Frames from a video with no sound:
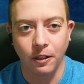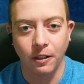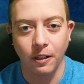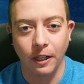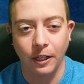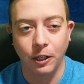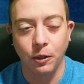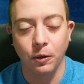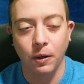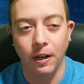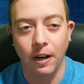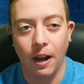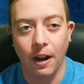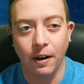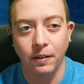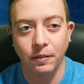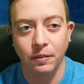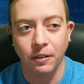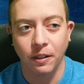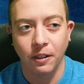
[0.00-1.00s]
like you
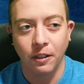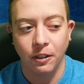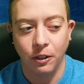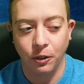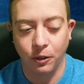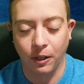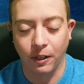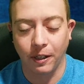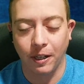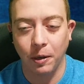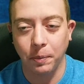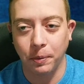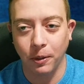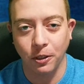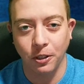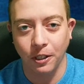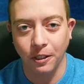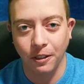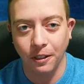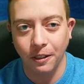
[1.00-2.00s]
can keep
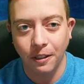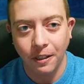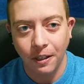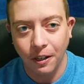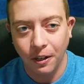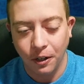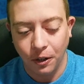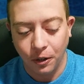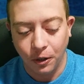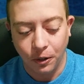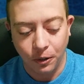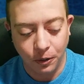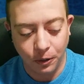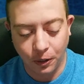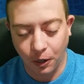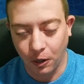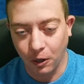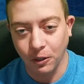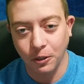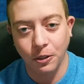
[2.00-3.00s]
your gender. You
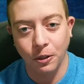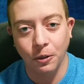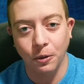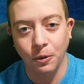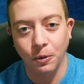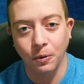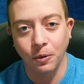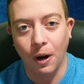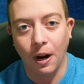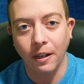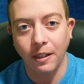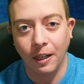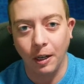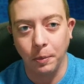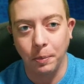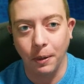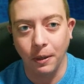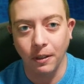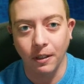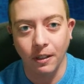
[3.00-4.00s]
could also not
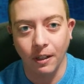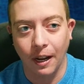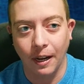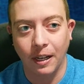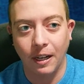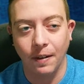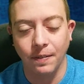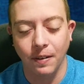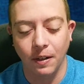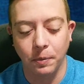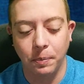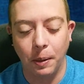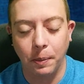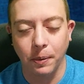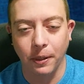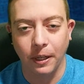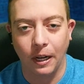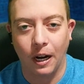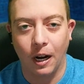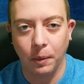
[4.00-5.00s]
keep it, like give
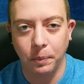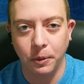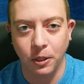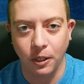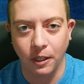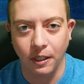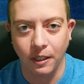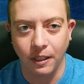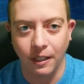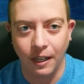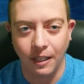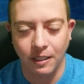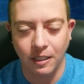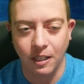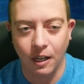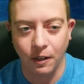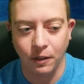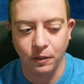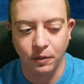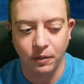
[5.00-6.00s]
people the option
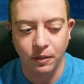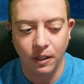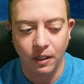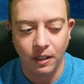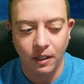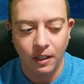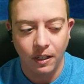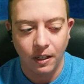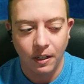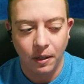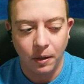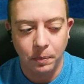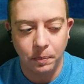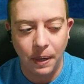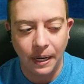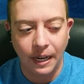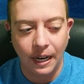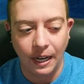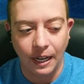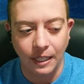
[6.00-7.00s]
instead of
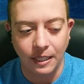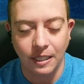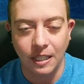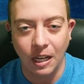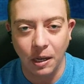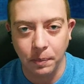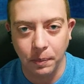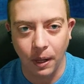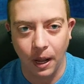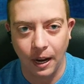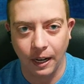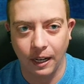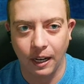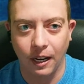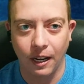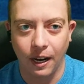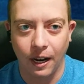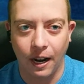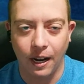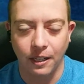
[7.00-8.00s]
making it seem like
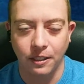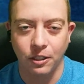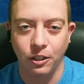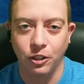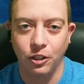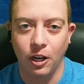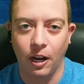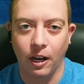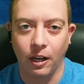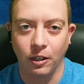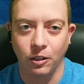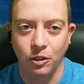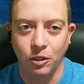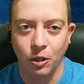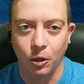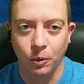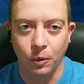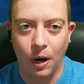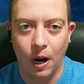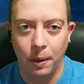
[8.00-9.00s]
it has to change
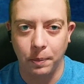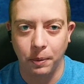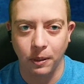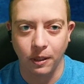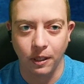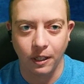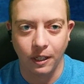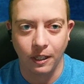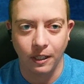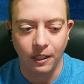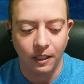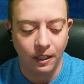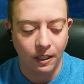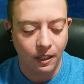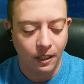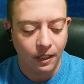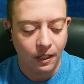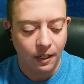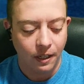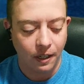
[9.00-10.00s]
so rapidly.
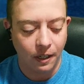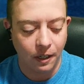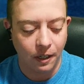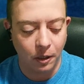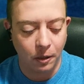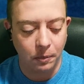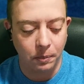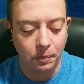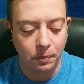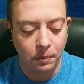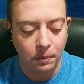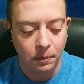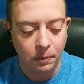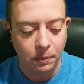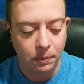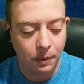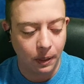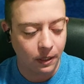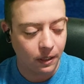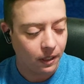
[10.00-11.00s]

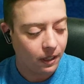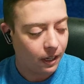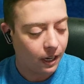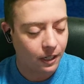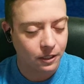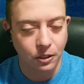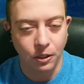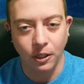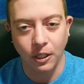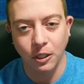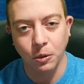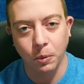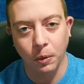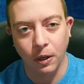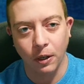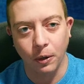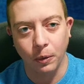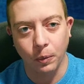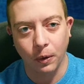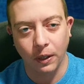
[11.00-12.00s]
But as long as
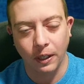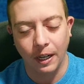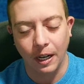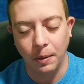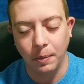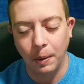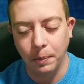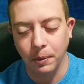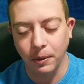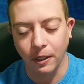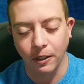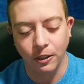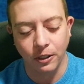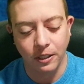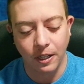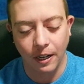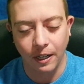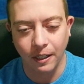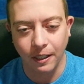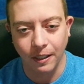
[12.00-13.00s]
we're getting people to
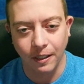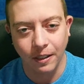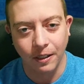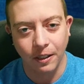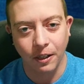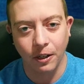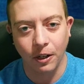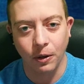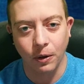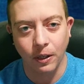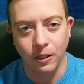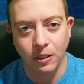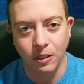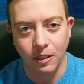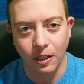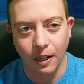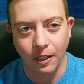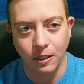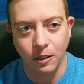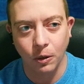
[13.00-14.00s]
understand,
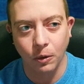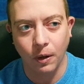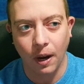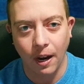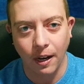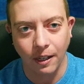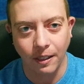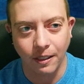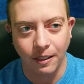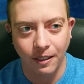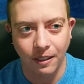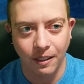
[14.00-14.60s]
it's okay